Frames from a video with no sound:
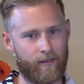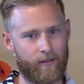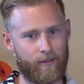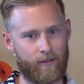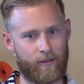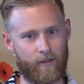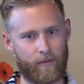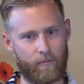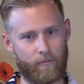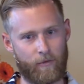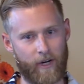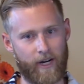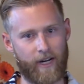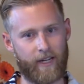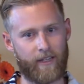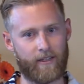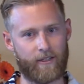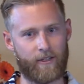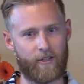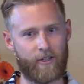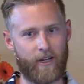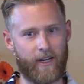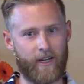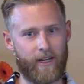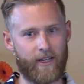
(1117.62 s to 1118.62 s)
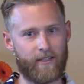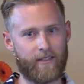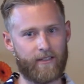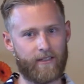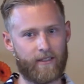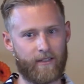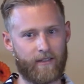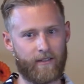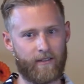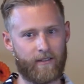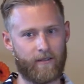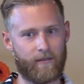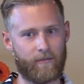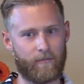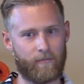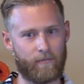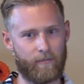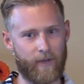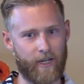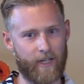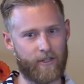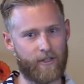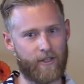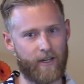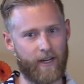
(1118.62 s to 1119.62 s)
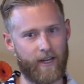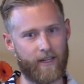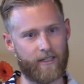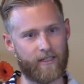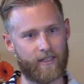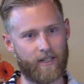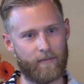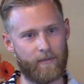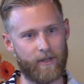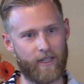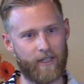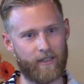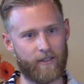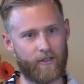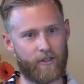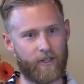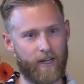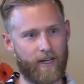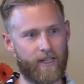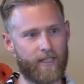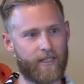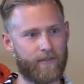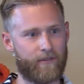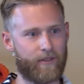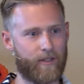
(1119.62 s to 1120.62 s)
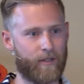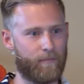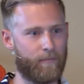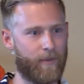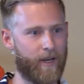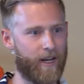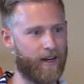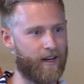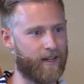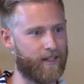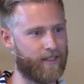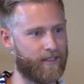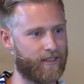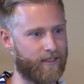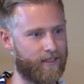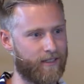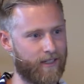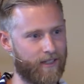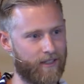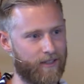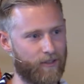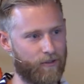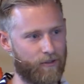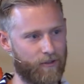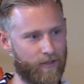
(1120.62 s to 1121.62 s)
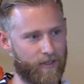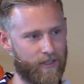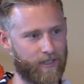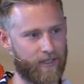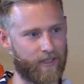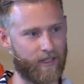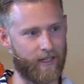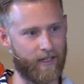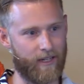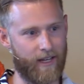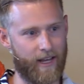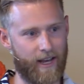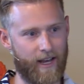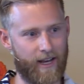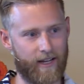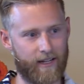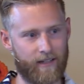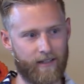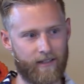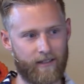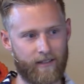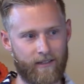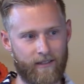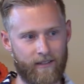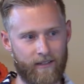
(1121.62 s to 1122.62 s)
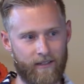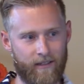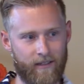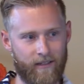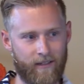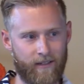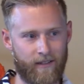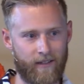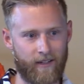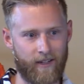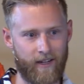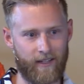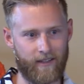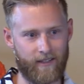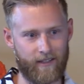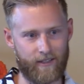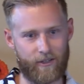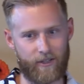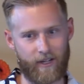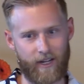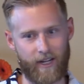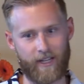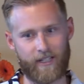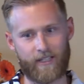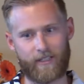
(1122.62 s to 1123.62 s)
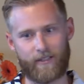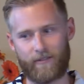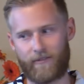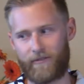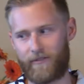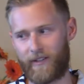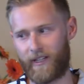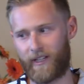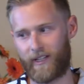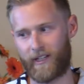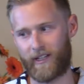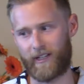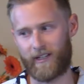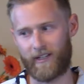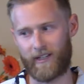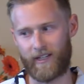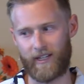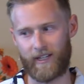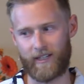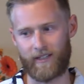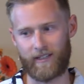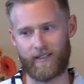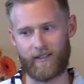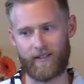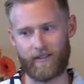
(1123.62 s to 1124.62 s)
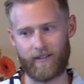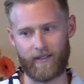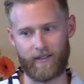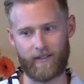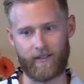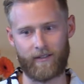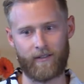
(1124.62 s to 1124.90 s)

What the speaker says: to break the chains. And by chains, I mean the chains of comparison that the older son had and the chains of feeling a need to